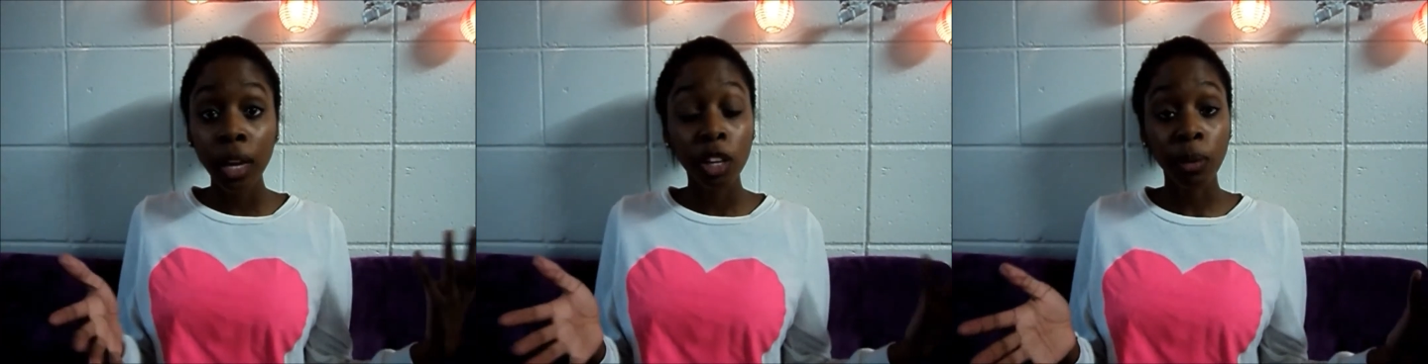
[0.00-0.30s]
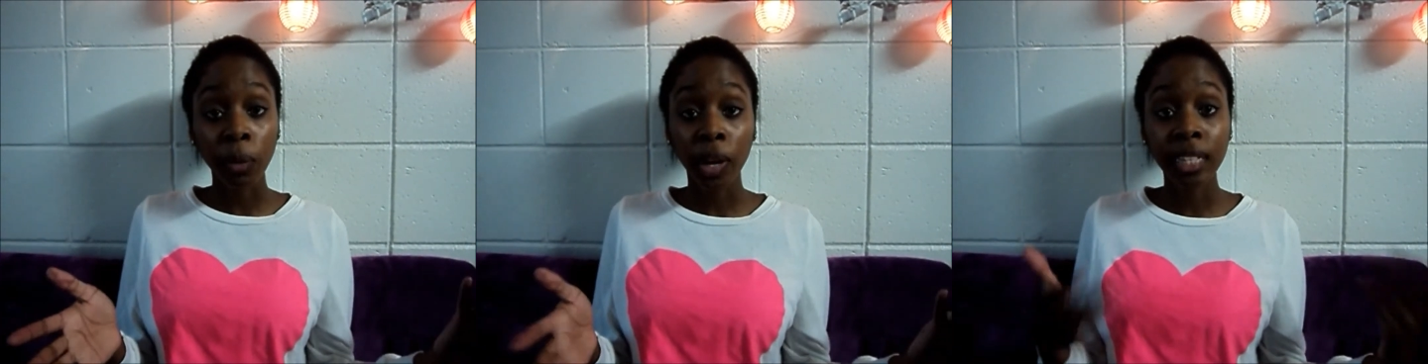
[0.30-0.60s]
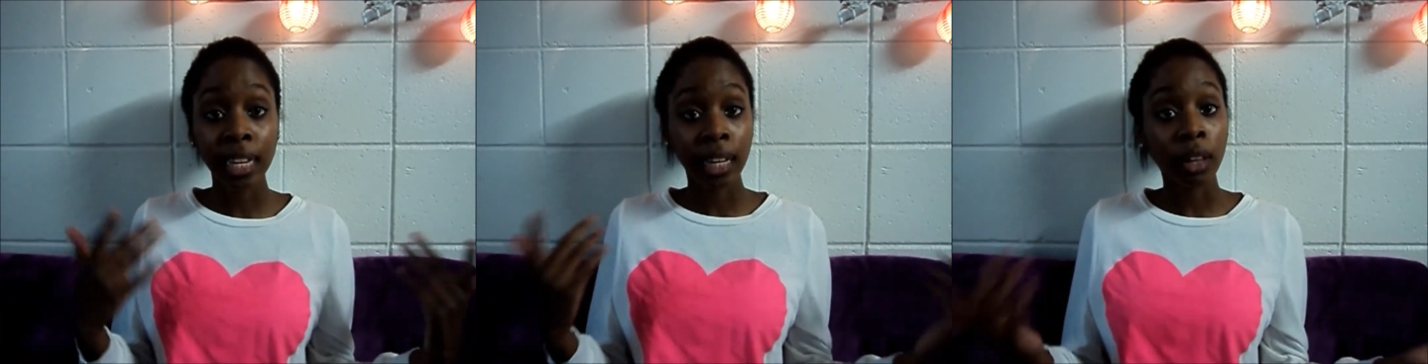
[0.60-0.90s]
you might want to
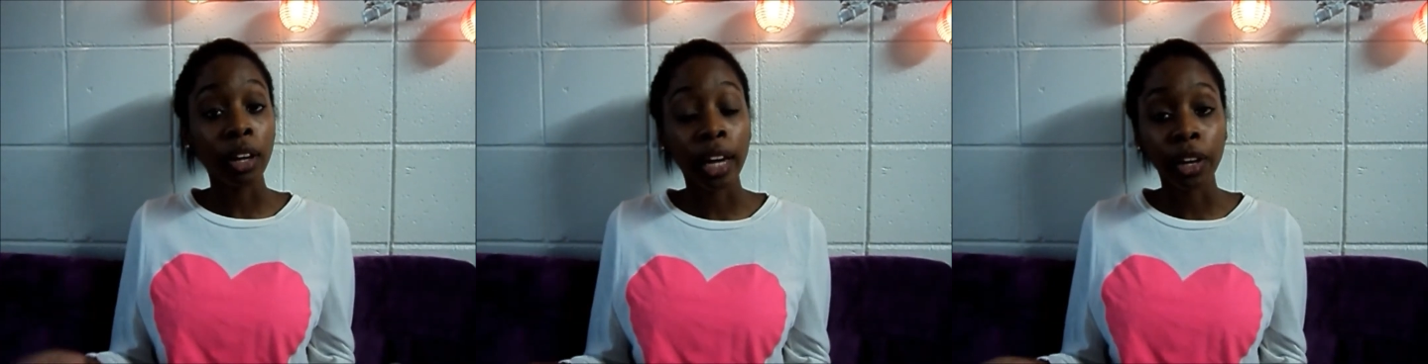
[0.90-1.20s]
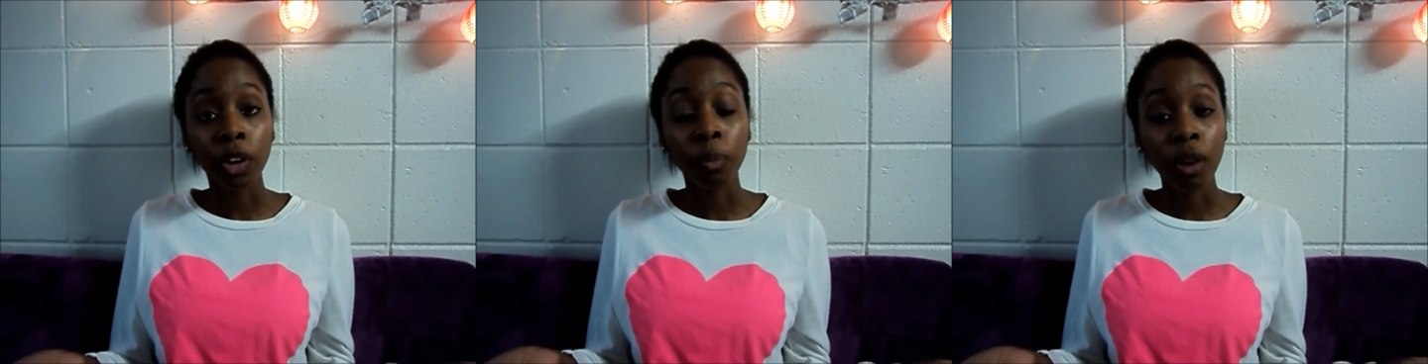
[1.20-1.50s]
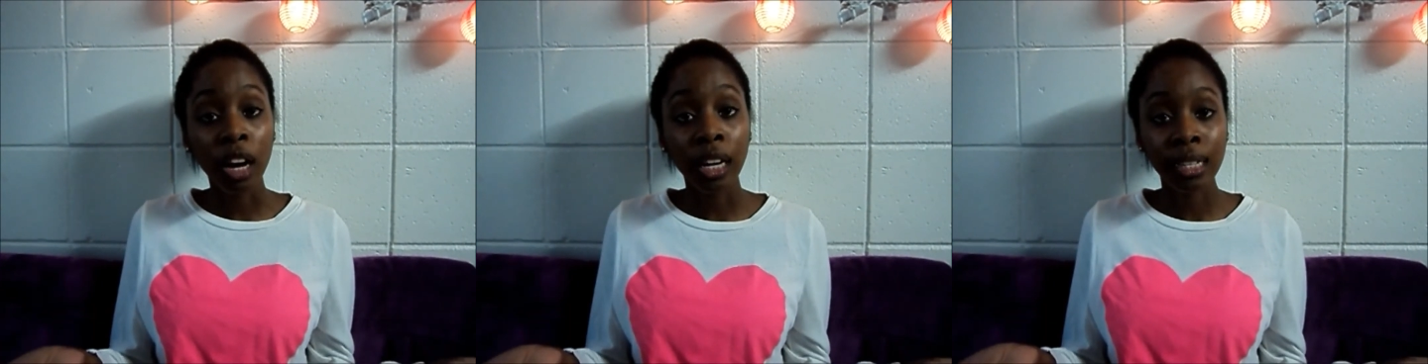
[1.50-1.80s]
take a look at your
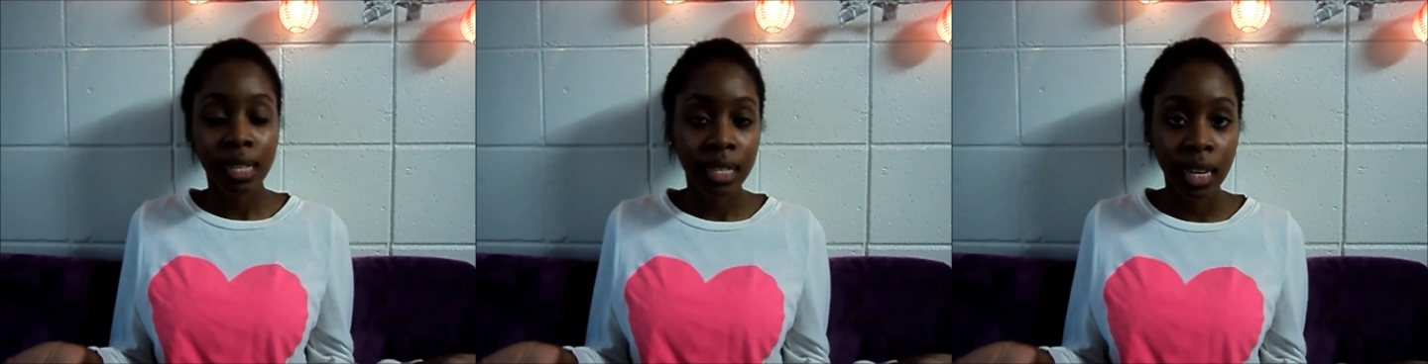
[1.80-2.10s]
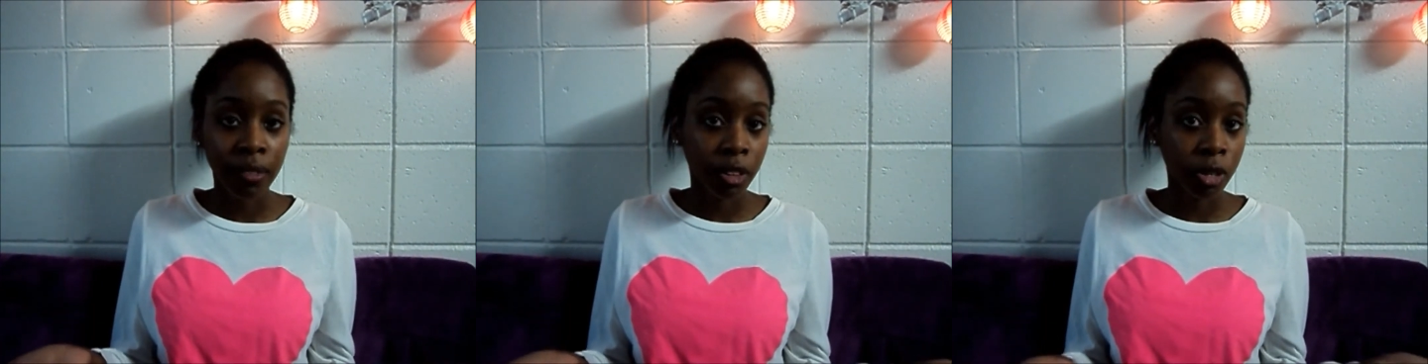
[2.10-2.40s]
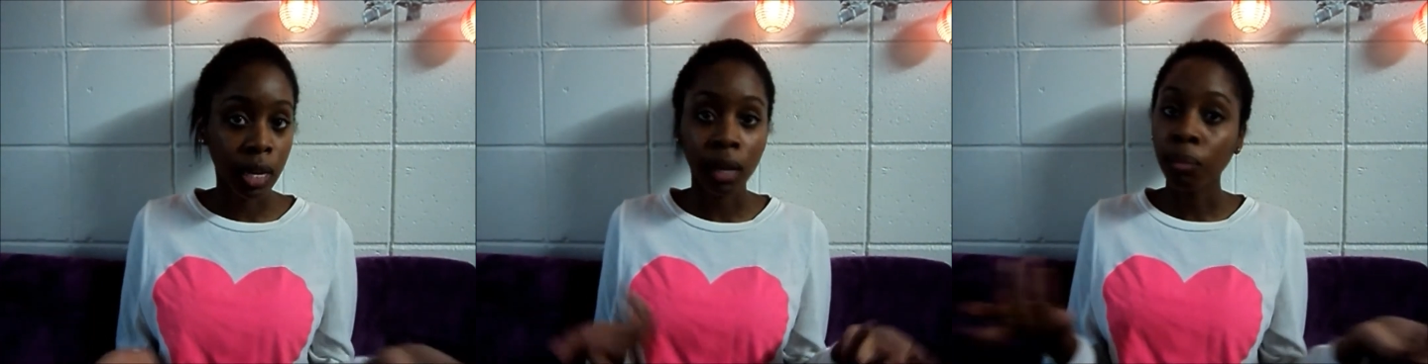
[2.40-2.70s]
products and see if there's
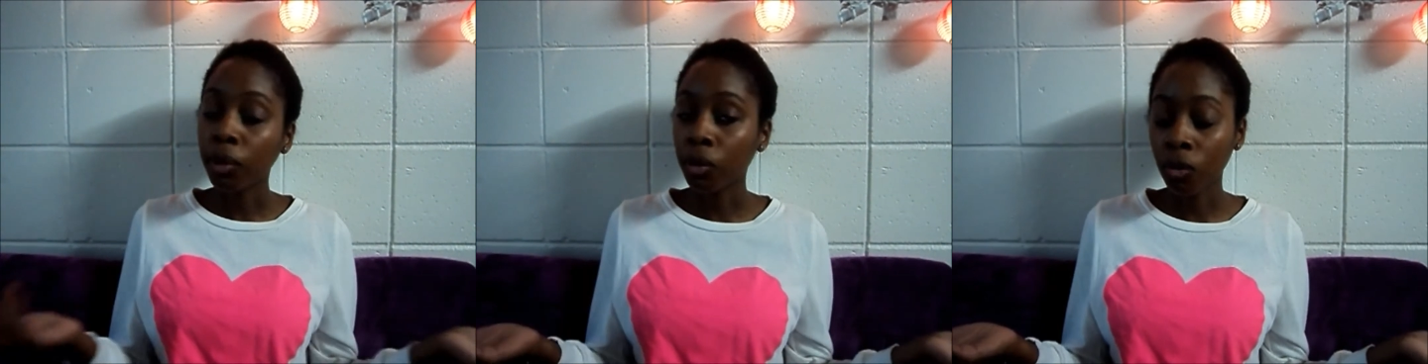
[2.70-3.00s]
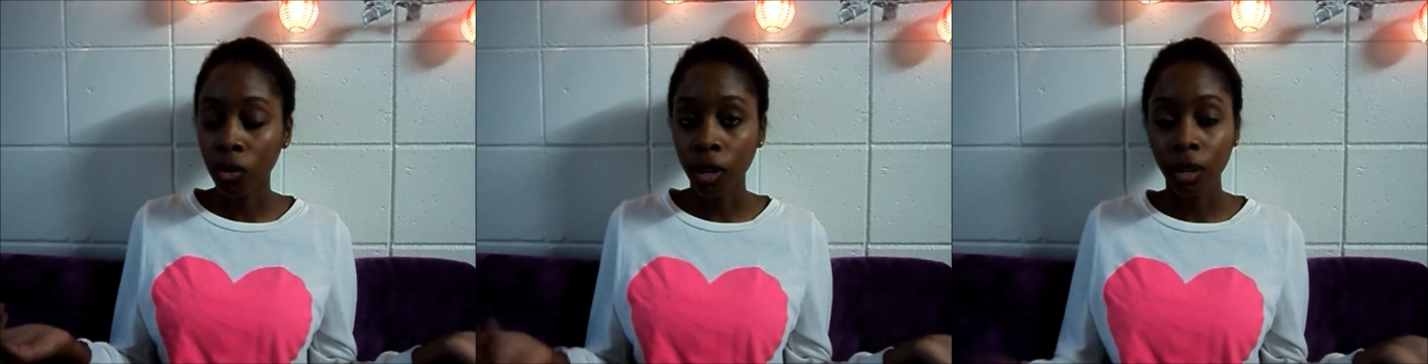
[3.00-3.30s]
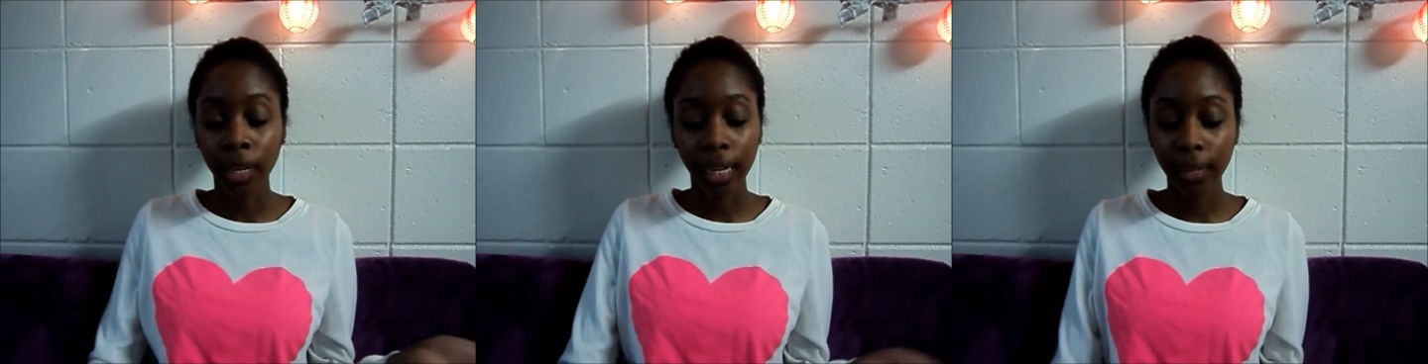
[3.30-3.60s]
any mineral oil
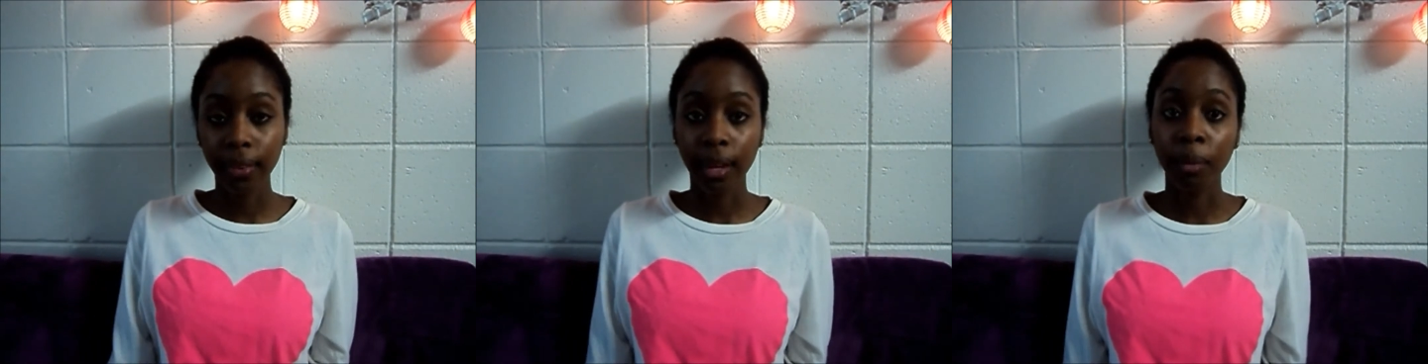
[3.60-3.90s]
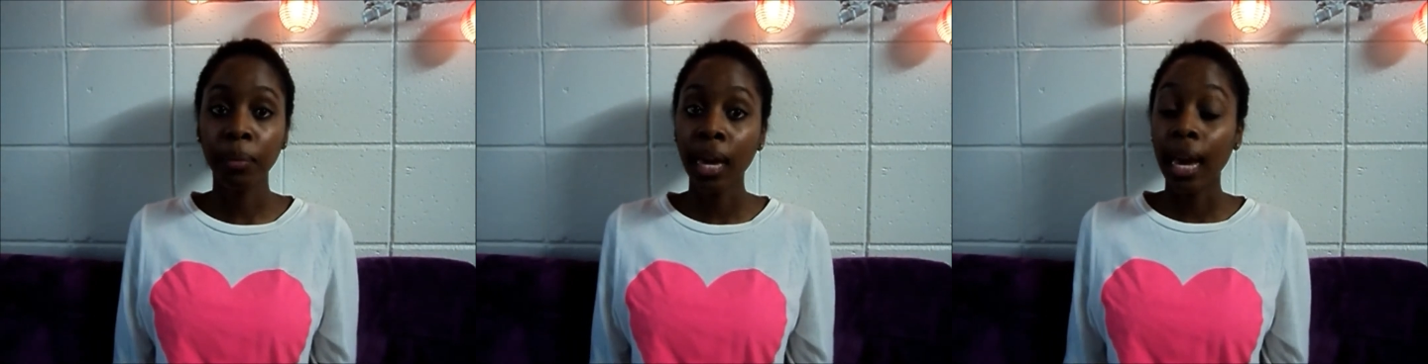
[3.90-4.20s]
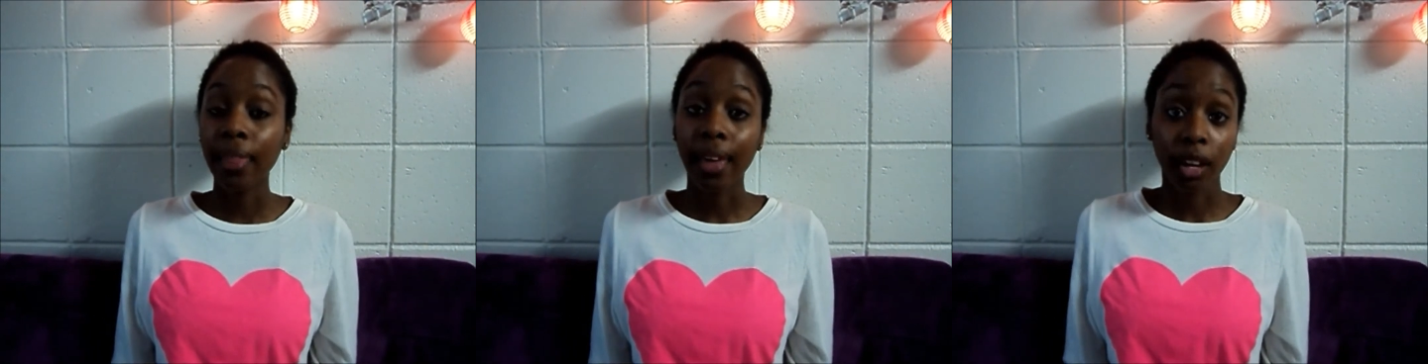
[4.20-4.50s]
in them,
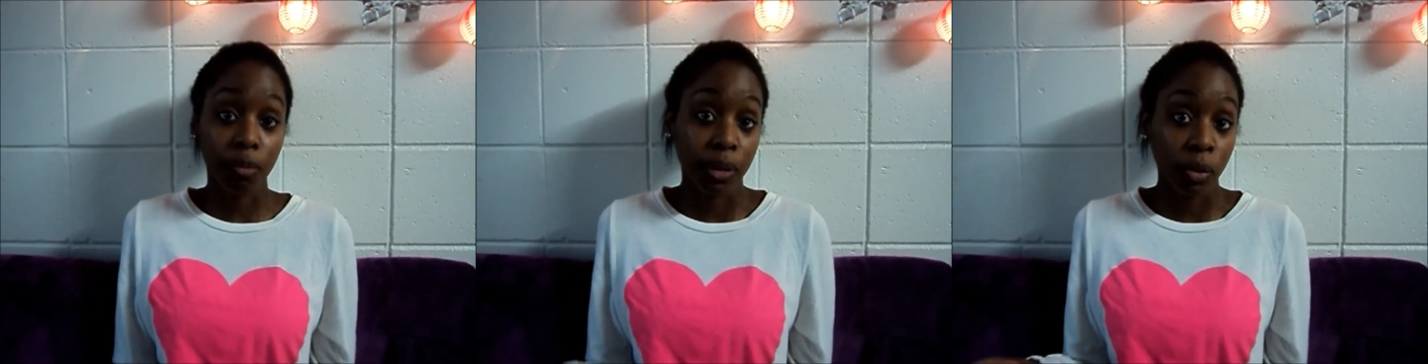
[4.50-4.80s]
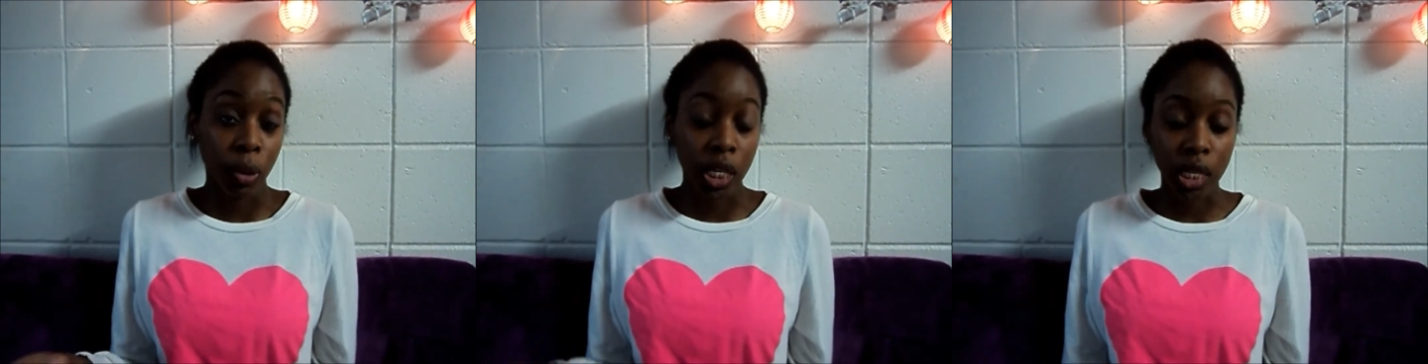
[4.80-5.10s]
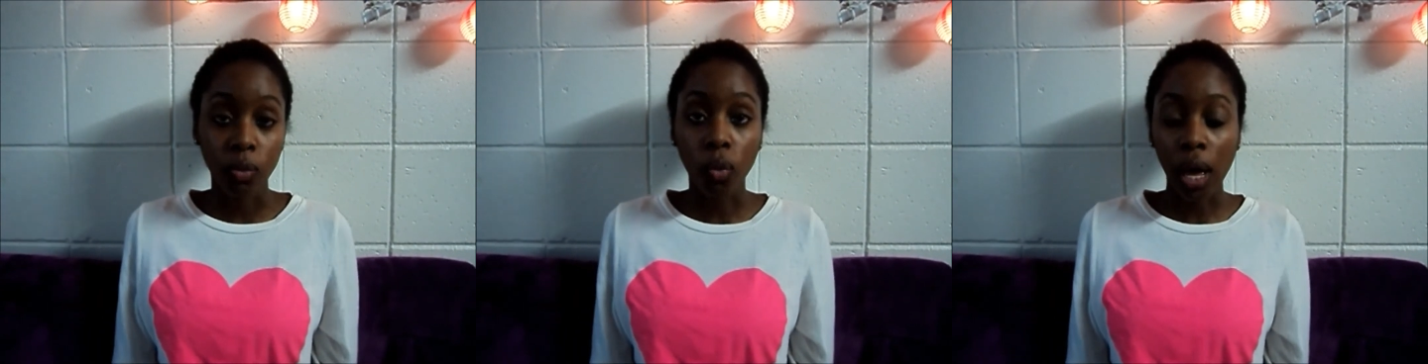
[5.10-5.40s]
and that could be a
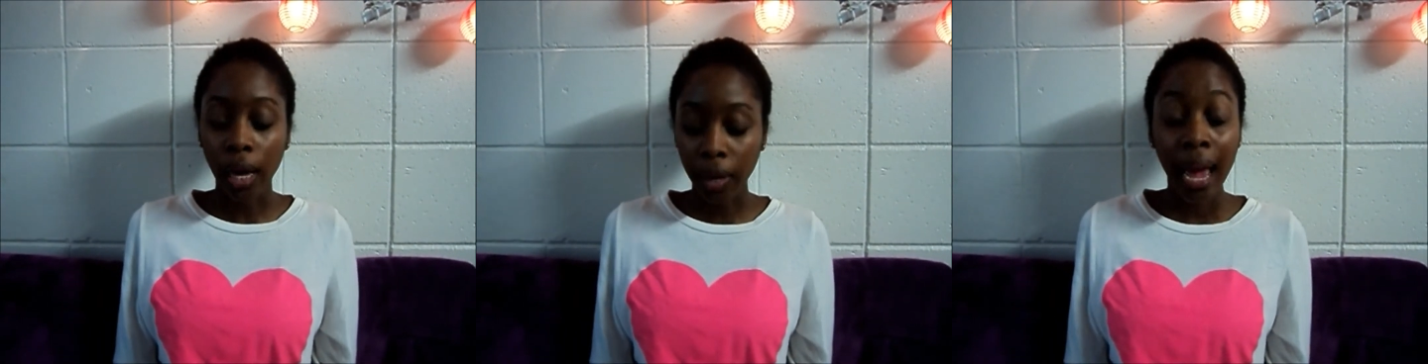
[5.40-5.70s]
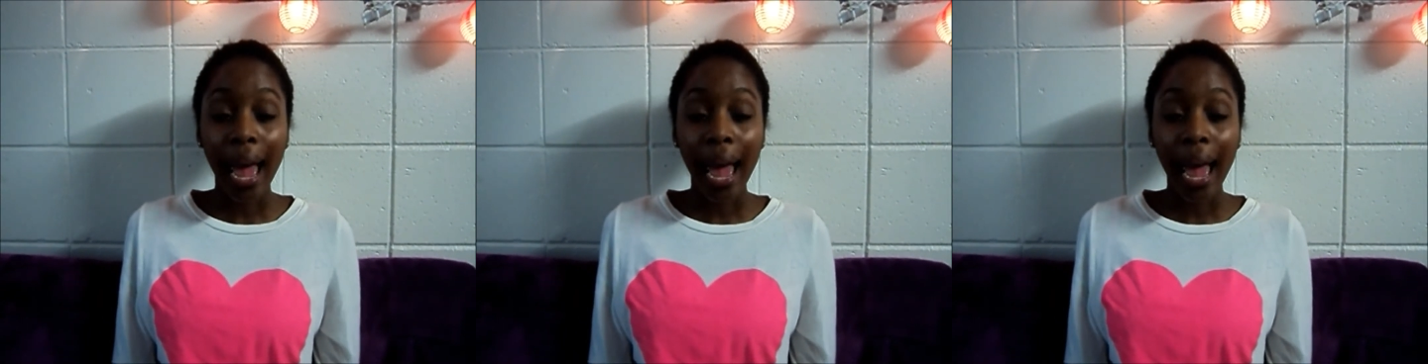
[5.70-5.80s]
reason why.